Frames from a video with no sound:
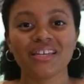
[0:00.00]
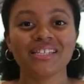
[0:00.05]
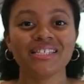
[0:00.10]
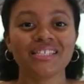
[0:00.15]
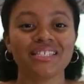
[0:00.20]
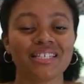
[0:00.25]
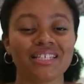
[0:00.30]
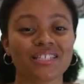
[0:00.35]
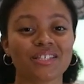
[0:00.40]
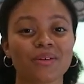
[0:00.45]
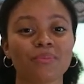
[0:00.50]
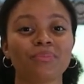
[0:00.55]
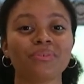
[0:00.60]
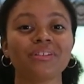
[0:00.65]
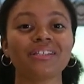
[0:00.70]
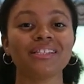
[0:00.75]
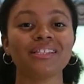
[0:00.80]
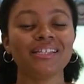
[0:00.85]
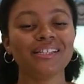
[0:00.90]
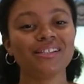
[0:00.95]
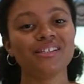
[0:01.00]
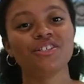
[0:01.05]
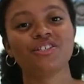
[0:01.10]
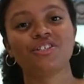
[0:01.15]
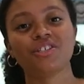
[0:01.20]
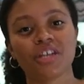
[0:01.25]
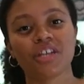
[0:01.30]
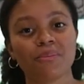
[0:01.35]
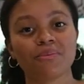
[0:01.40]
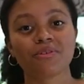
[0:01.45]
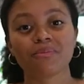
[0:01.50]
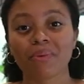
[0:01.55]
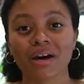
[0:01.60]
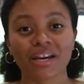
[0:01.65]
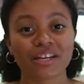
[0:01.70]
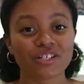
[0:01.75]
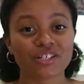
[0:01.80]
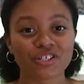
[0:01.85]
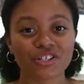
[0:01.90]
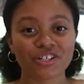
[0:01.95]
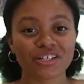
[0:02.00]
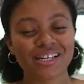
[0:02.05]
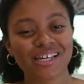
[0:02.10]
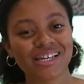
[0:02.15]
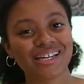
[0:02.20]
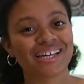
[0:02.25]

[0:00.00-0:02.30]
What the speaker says: has completely shaped my journey,